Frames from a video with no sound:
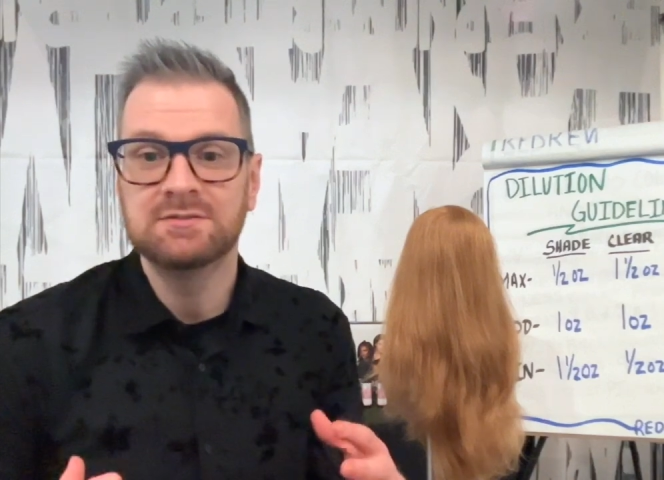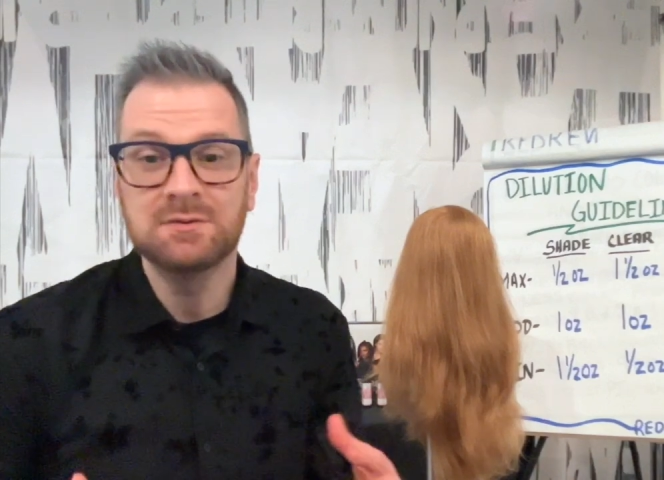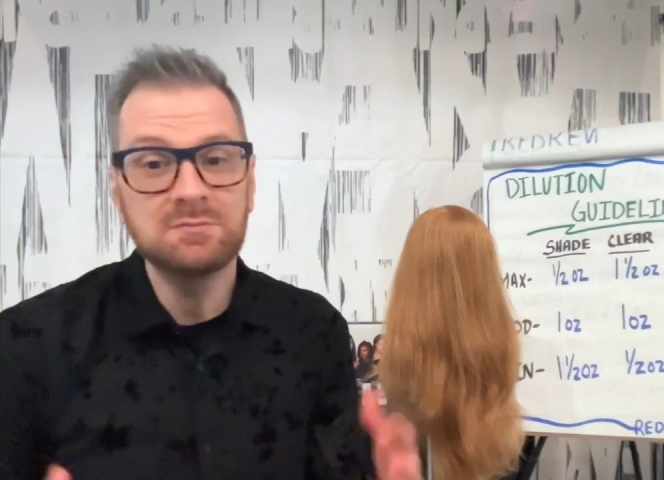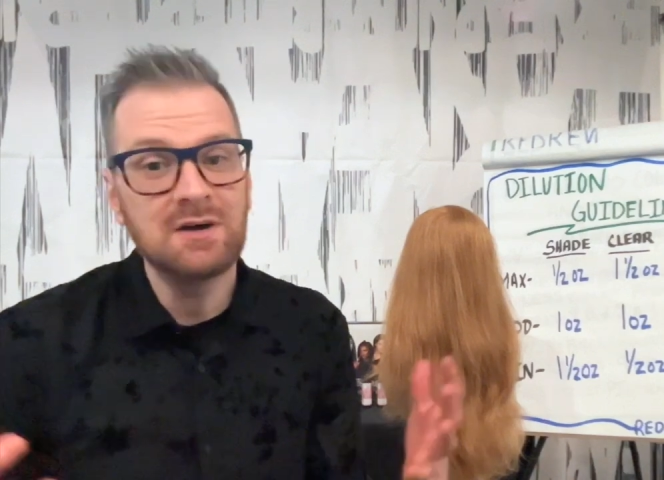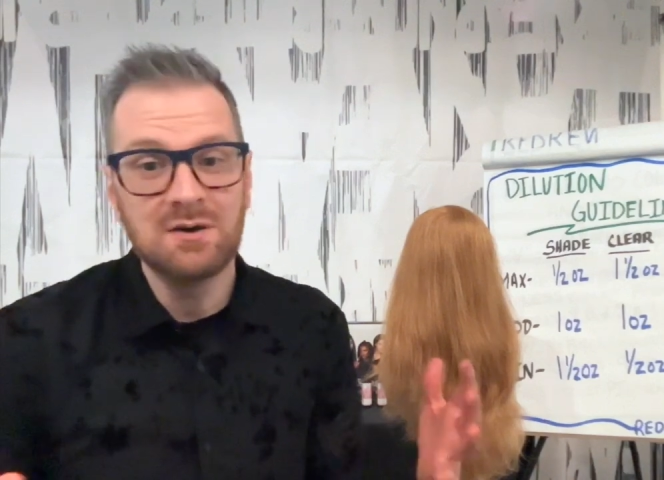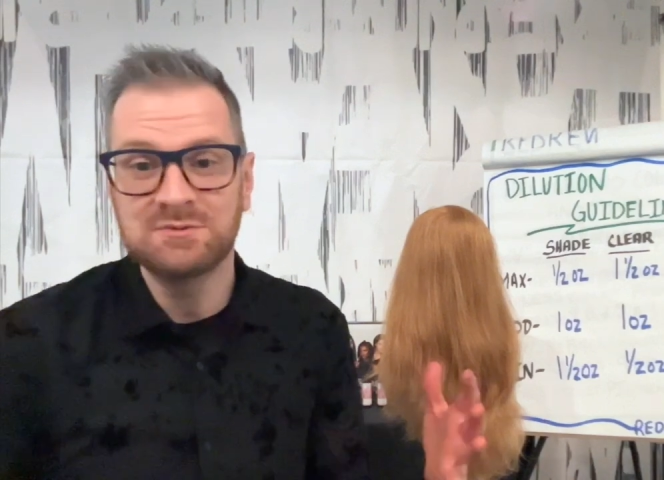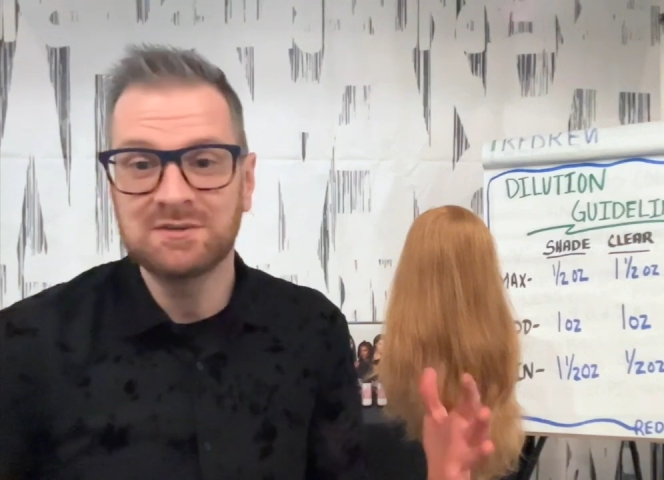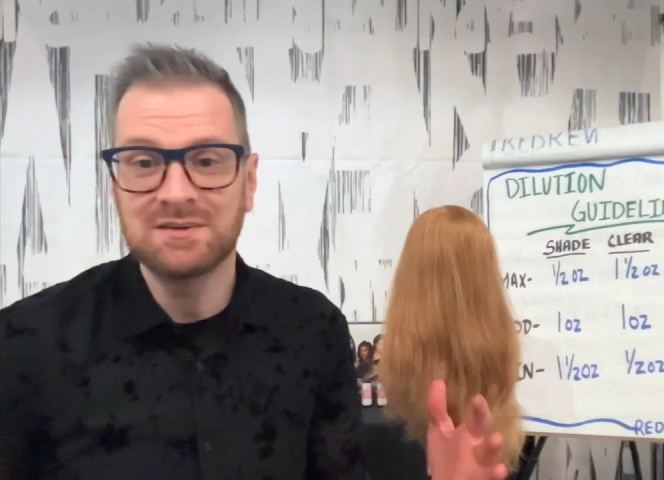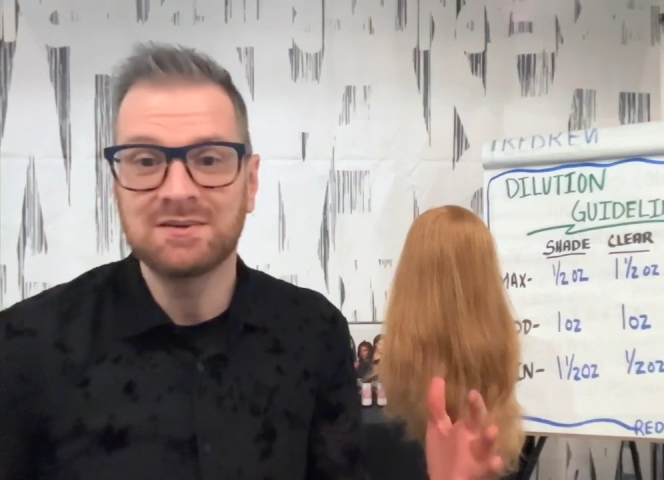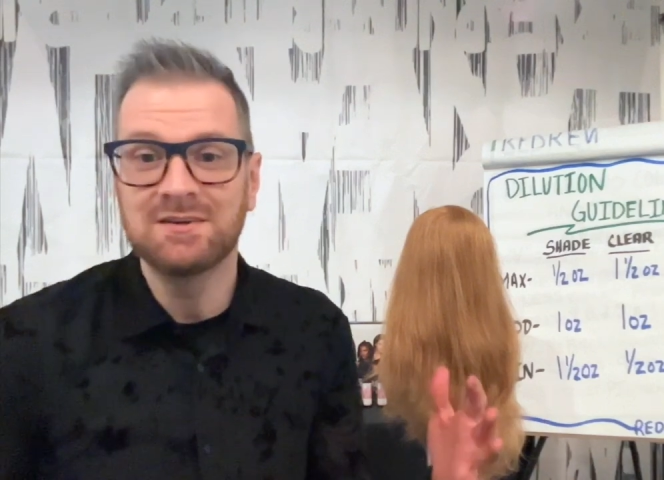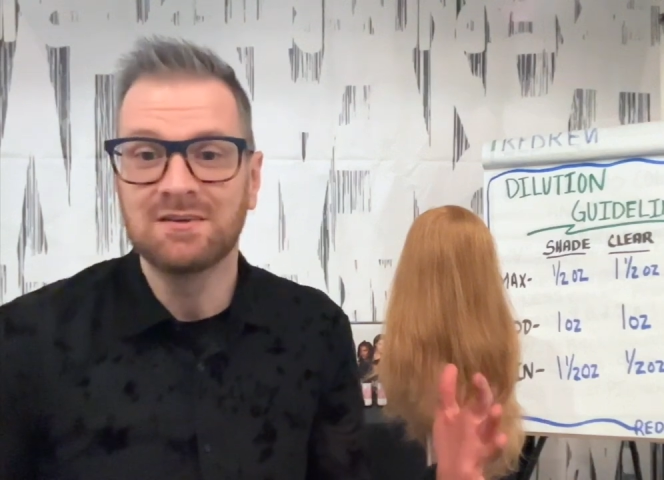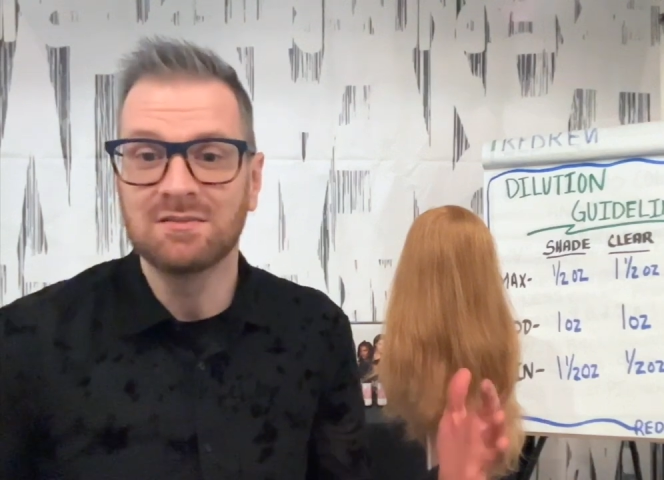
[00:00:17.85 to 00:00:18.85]
sometimes it
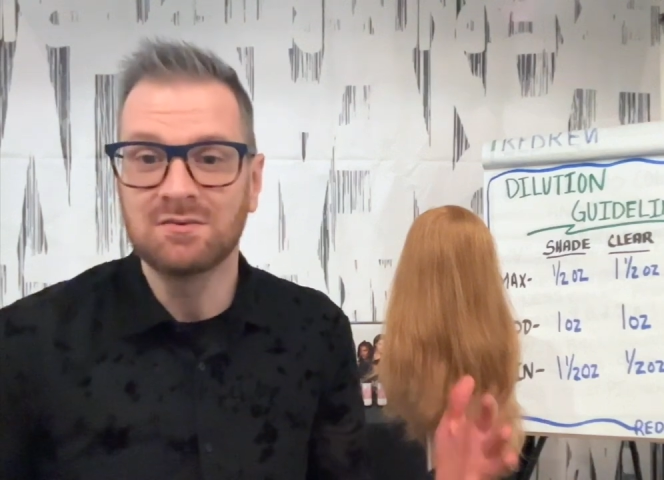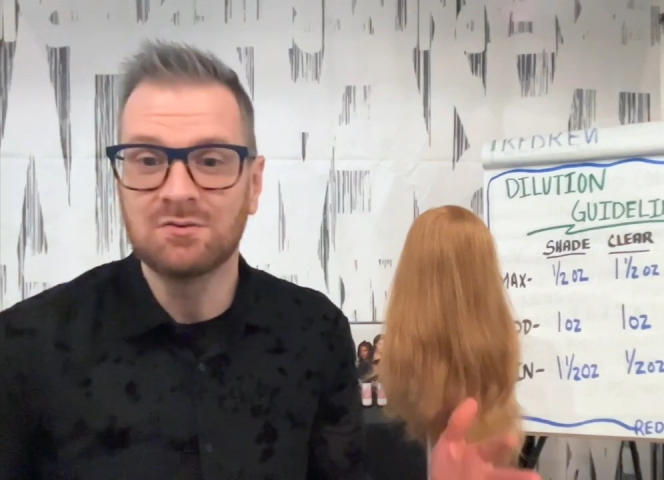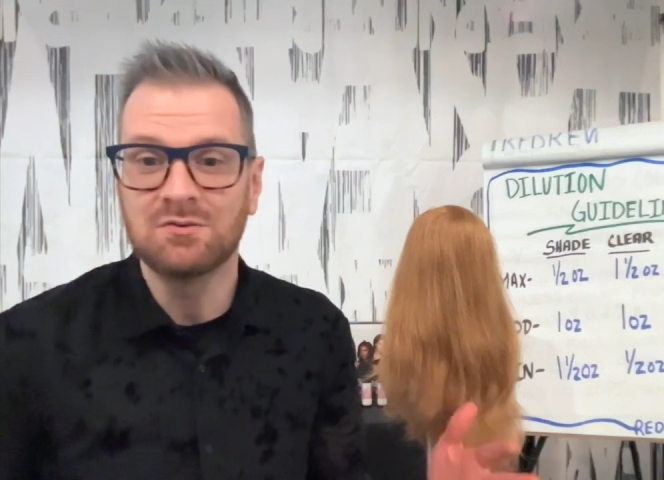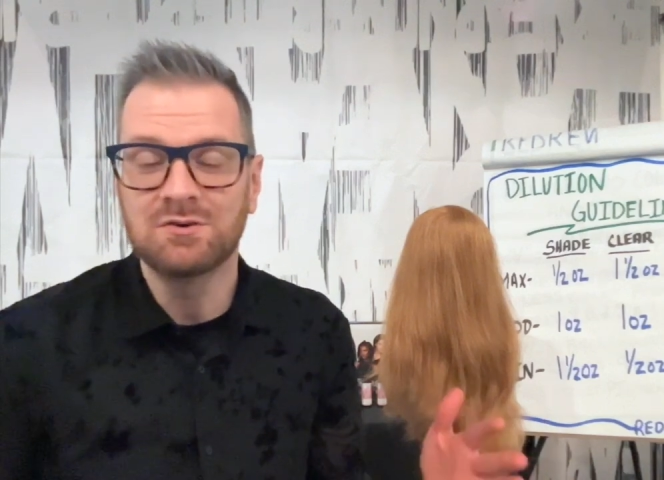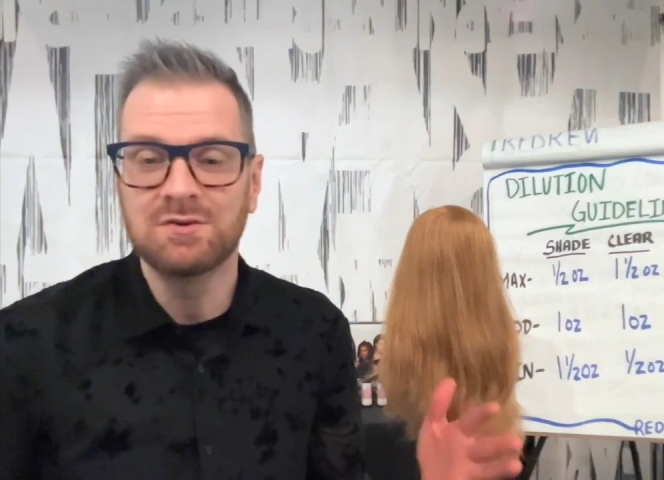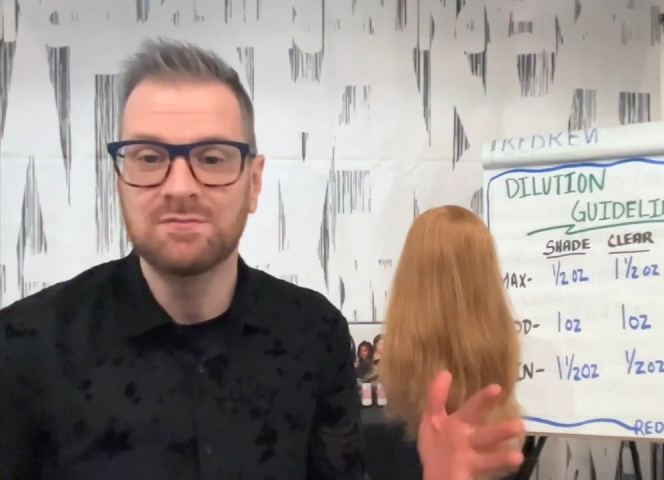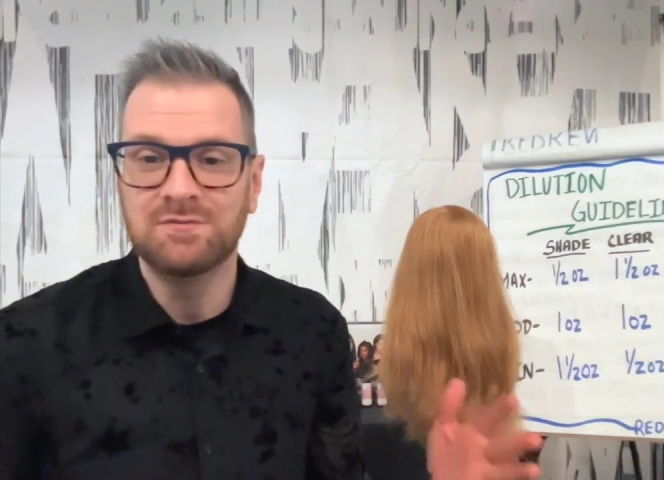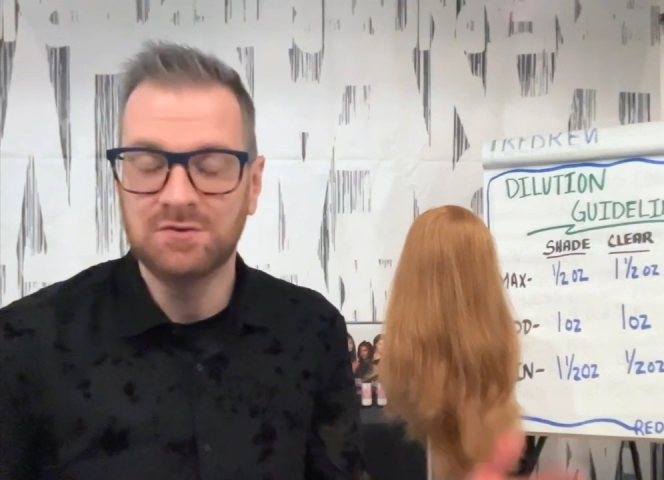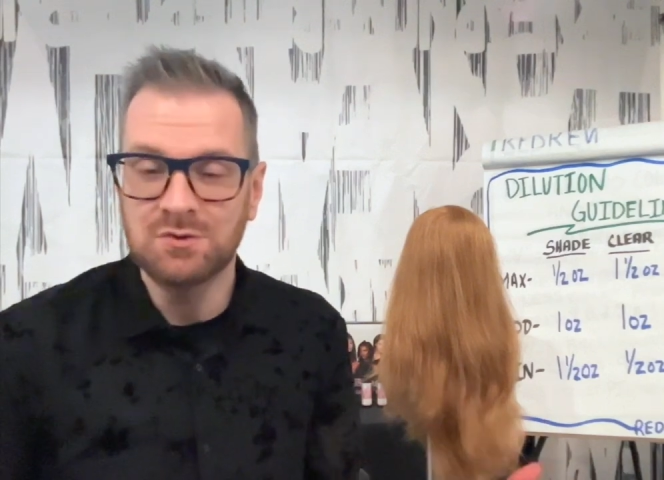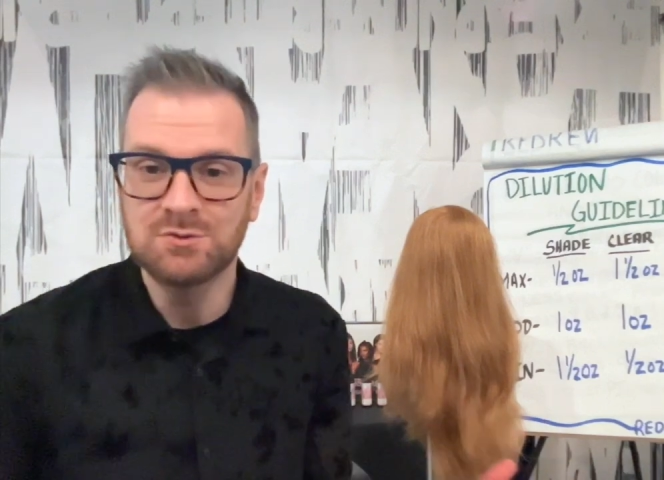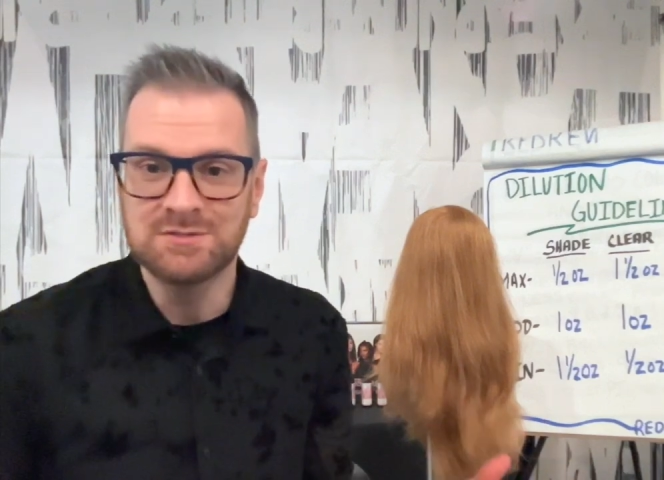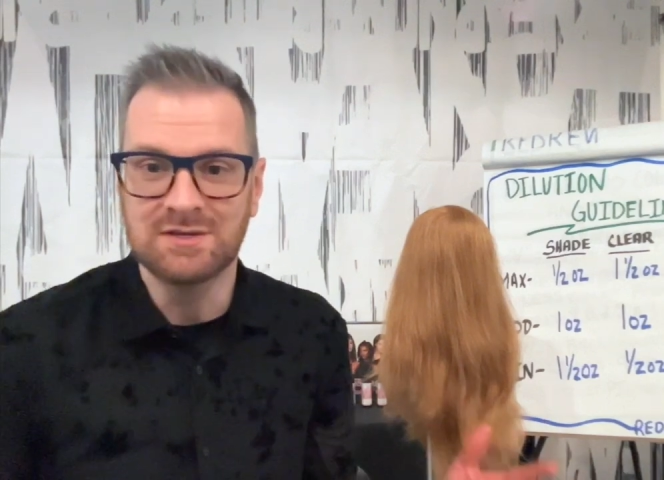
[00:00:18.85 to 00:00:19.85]
can get a little
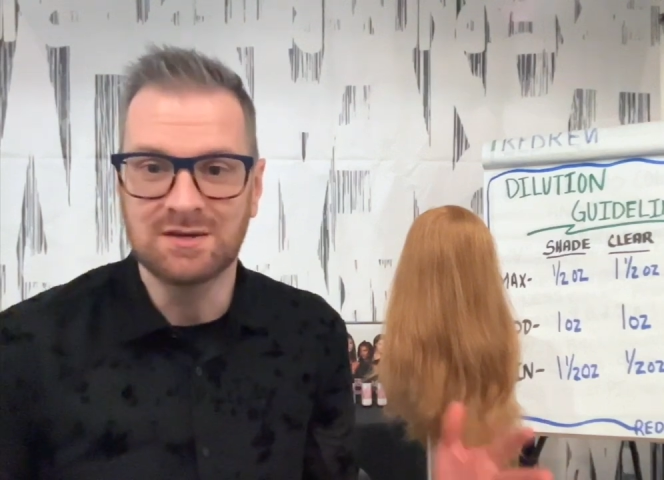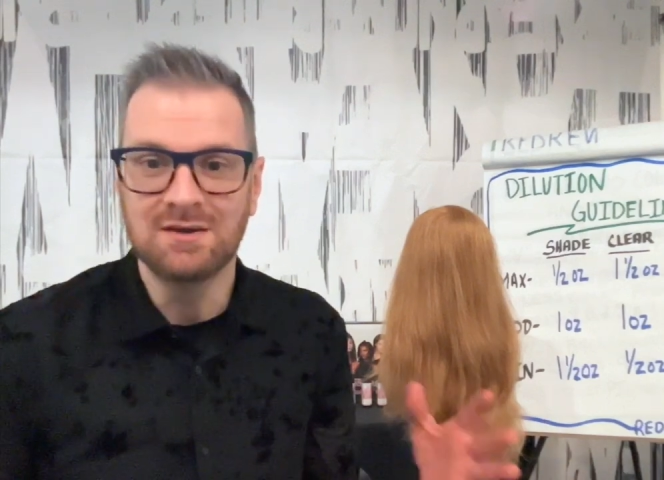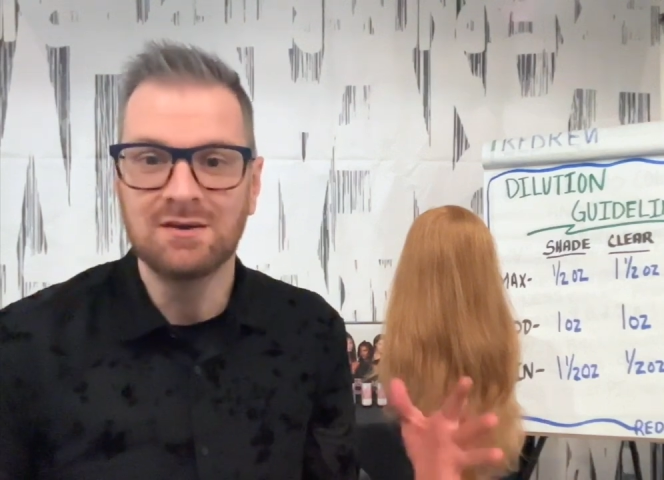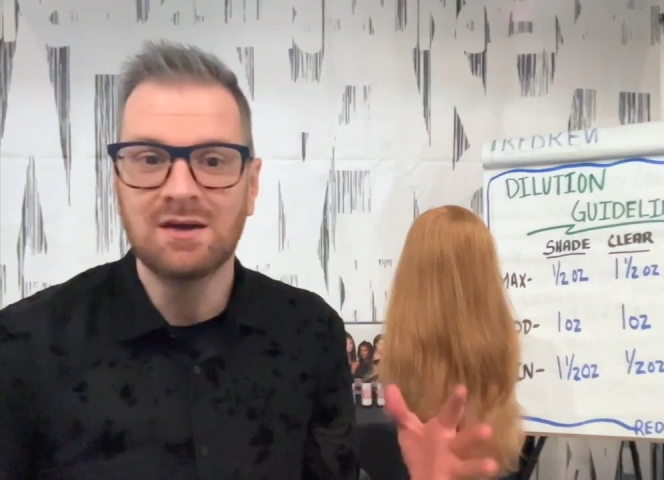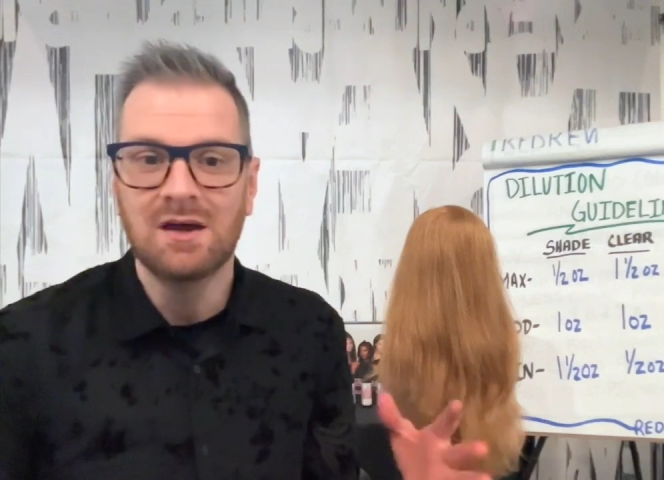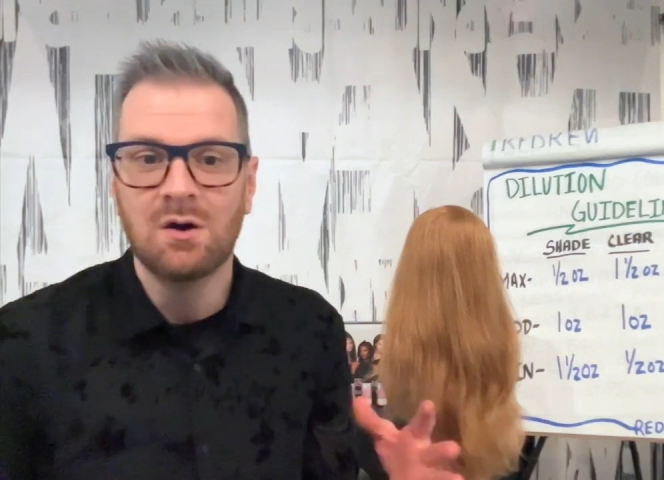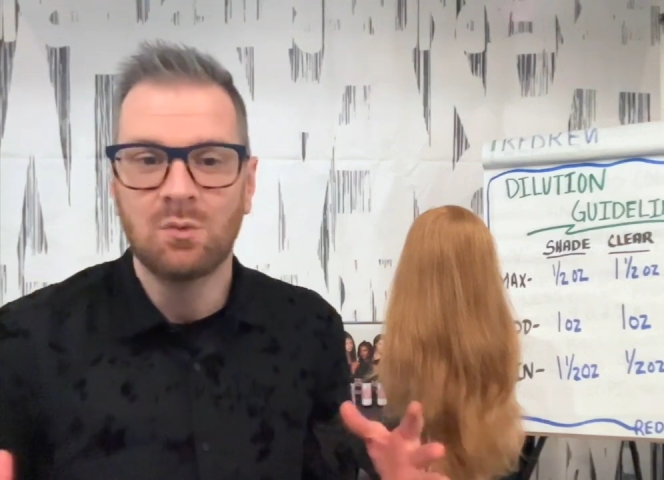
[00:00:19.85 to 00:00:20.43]
confusing